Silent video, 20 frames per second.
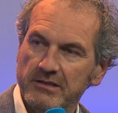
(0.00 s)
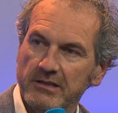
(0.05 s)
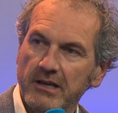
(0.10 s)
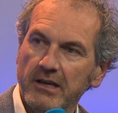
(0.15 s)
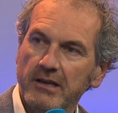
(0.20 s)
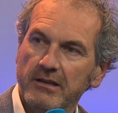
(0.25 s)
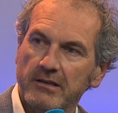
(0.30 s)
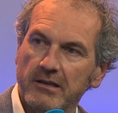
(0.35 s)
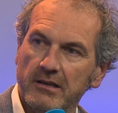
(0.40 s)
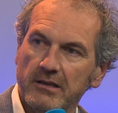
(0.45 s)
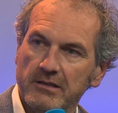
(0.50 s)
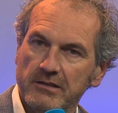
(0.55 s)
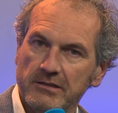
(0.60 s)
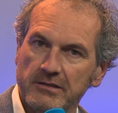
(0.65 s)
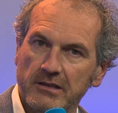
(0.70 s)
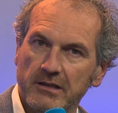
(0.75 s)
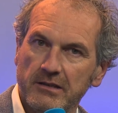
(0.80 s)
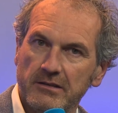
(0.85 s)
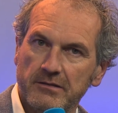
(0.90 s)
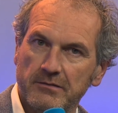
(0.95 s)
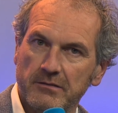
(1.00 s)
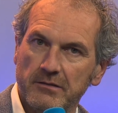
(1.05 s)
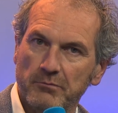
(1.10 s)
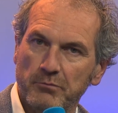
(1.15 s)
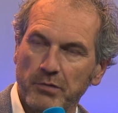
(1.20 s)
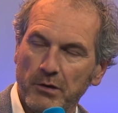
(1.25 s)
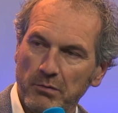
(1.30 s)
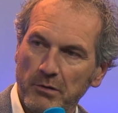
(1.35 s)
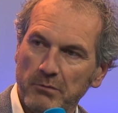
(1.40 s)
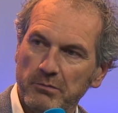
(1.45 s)
data is that
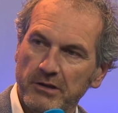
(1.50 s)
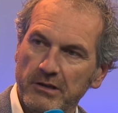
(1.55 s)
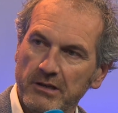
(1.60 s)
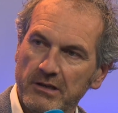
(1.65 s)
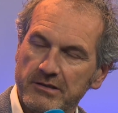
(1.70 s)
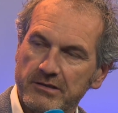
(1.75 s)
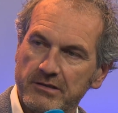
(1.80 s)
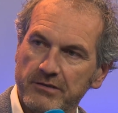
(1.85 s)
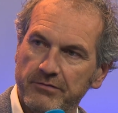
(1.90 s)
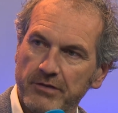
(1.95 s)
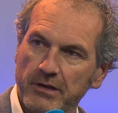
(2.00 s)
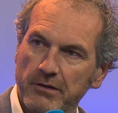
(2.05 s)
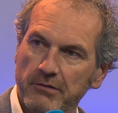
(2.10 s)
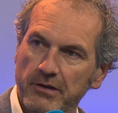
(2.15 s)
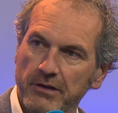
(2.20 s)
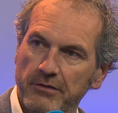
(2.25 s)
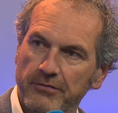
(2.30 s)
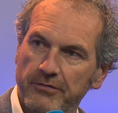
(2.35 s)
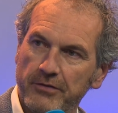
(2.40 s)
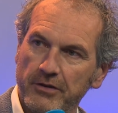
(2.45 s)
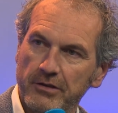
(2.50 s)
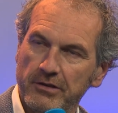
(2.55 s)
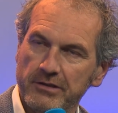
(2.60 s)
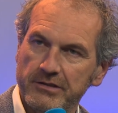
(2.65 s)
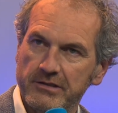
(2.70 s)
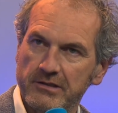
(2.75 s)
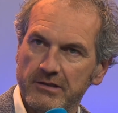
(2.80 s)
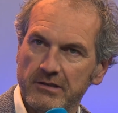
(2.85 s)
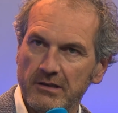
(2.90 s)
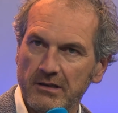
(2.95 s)
probably it's a very
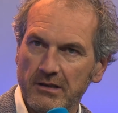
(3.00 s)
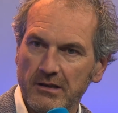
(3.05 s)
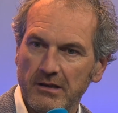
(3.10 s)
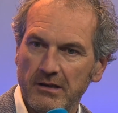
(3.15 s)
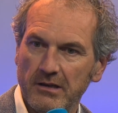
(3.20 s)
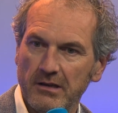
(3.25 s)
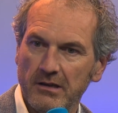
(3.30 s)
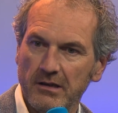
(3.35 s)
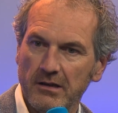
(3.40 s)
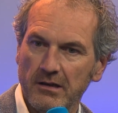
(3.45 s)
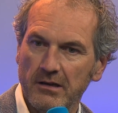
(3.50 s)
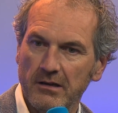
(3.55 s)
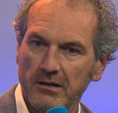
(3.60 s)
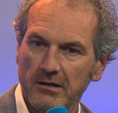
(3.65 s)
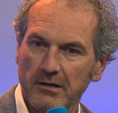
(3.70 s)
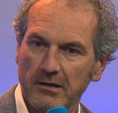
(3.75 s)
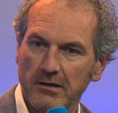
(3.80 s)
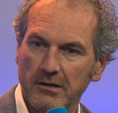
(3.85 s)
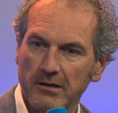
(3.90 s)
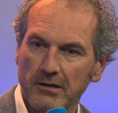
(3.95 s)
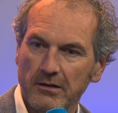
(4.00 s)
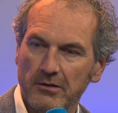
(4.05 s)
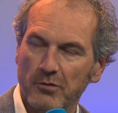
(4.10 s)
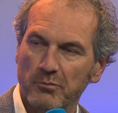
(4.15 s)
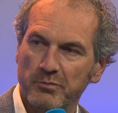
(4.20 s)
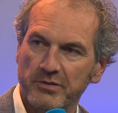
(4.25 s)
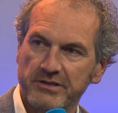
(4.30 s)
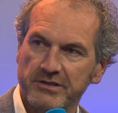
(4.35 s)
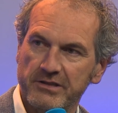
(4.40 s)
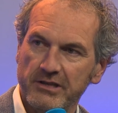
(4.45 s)
first
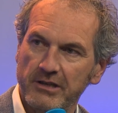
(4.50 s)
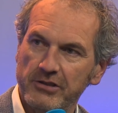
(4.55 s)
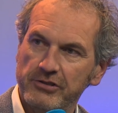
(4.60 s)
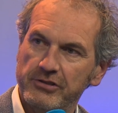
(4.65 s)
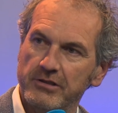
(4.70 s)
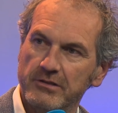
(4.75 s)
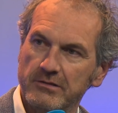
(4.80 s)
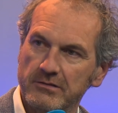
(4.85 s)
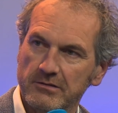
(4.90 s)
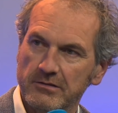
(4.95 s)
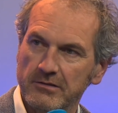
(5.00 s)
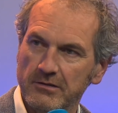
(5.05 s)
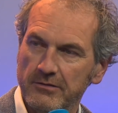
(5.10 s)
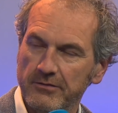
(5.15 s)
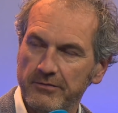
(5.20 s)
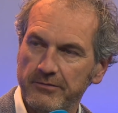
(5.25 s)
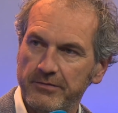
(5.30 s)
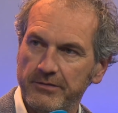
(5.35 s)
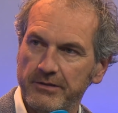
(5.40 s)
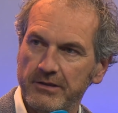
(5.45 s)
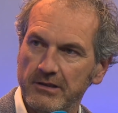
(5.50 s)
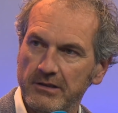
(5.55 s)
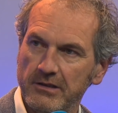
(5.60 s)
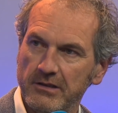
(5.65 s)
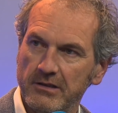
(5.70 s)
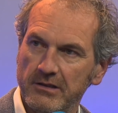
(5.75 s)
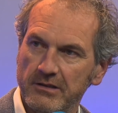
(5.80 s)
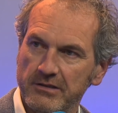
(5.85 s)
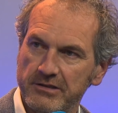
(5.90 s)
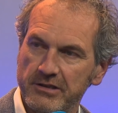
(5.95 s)
compensation of
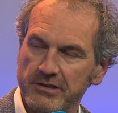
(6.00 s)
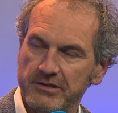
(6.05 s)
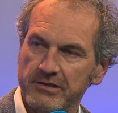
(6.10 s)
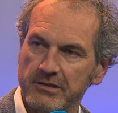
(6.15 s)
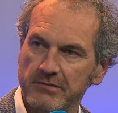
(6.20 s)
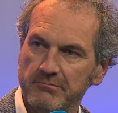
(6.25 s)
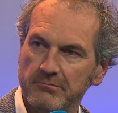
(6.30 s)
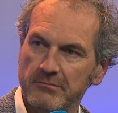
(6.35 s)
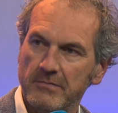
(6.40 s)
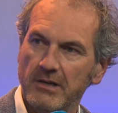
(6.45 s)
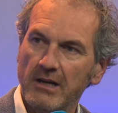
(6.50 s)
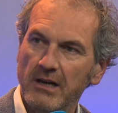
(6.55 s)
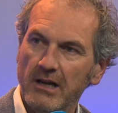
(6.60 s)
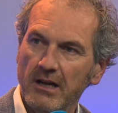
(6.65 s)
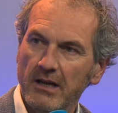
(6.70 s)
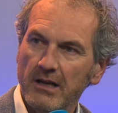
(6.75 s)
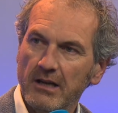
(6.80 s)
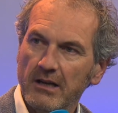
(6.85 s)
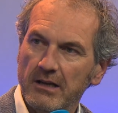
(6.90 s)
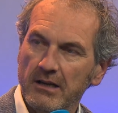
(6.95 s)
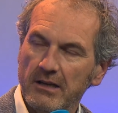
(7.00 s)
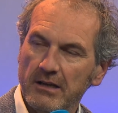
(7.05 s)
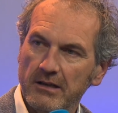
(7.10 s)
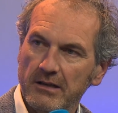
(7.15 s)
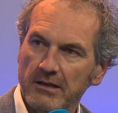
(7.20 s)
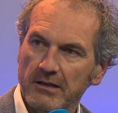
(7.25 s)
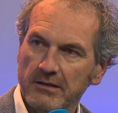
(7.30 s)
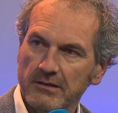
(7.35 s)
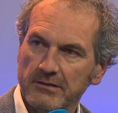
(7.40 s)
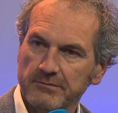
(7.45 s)
the system
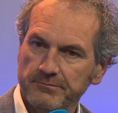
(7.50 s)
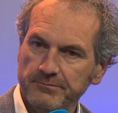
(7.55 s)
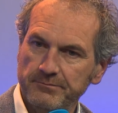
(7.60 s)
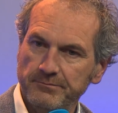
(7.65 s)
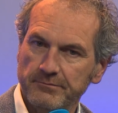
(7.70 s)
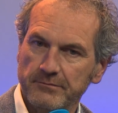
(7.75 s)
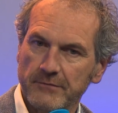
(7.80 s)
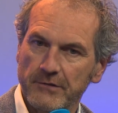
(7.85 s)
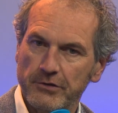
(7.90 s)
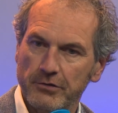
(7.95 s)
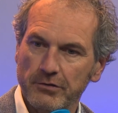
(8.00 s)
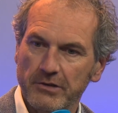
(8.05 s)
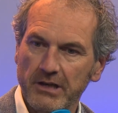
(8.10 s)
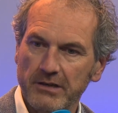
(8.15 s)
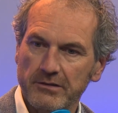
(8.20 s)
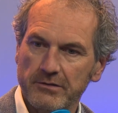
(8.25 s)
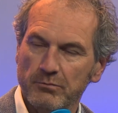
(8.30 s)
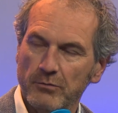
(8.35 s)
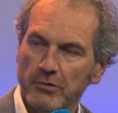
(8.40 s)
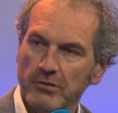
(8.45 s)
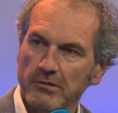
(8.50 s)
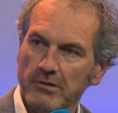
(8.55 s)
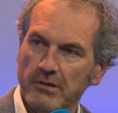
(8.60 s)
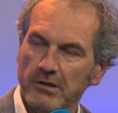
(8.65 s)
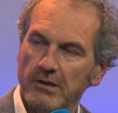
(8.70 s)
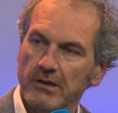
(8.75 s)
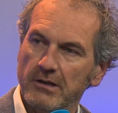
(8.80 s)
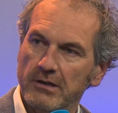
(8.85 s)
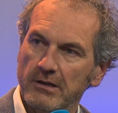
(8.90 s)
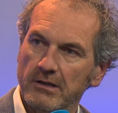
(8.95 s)
to get
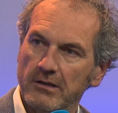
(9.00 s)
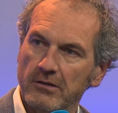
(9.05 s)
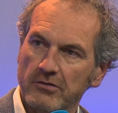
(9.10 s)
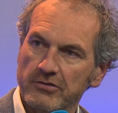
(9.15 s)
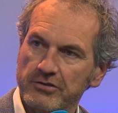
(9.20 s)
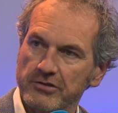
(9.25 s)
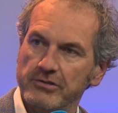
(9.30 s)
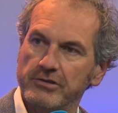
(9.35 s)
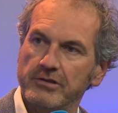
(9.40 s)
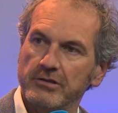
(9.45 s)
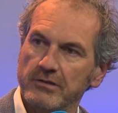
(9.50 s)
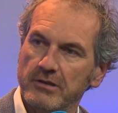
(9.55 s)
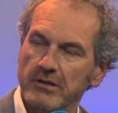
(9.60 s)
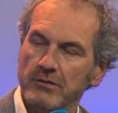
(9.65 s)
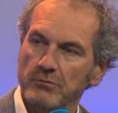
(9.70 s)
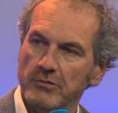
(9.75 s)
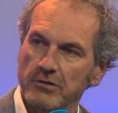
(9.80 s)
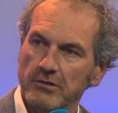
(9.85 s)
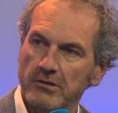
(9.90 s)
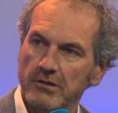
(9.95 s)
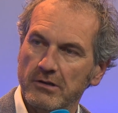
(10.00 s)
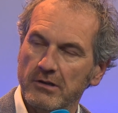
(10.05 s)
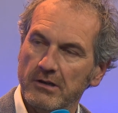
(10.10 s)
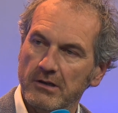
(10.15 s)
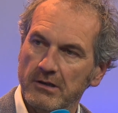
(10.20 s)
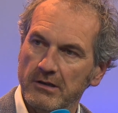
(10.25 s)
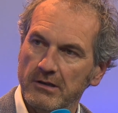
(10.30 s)
more oxygen and more